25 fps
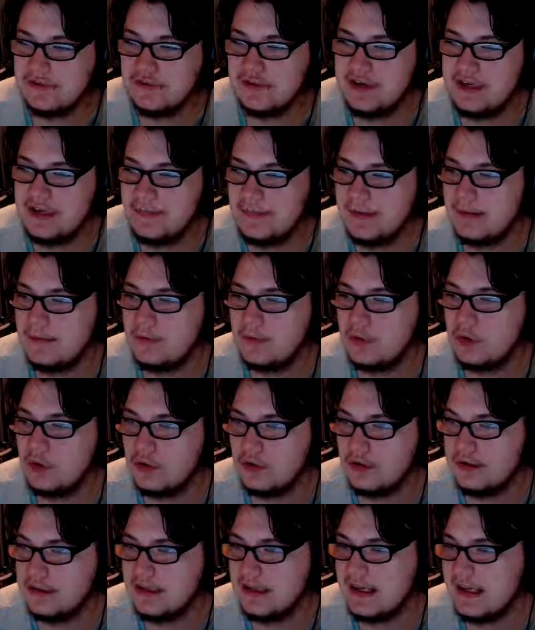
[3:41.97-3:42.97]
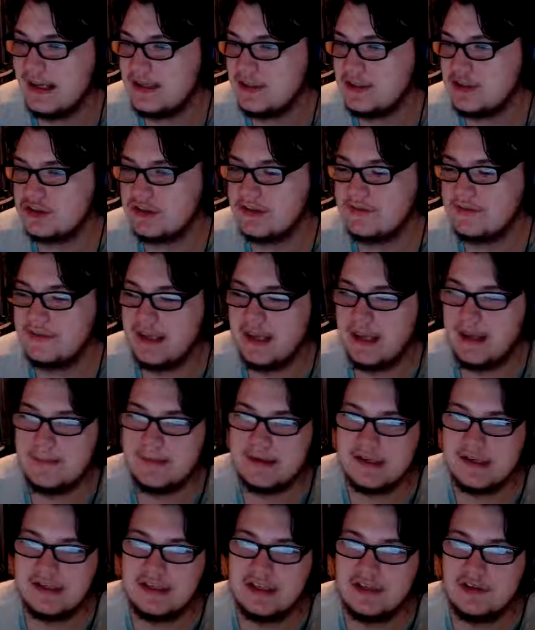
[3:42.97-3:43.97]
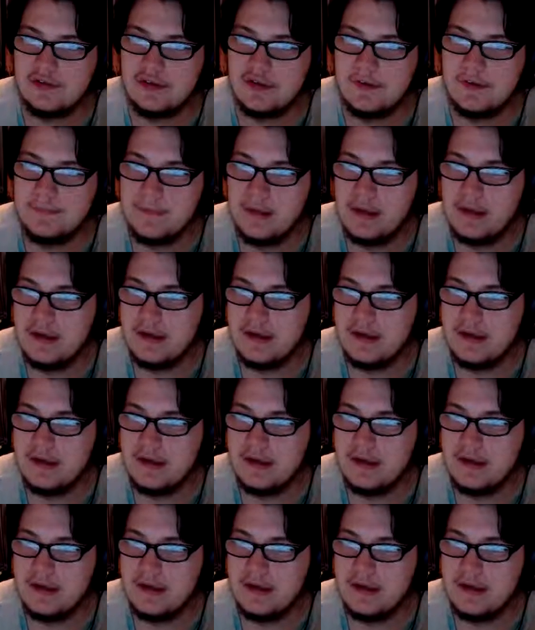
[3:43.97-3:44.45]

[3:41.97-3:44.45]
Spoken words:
feed a bit more, the edges of the game, etc.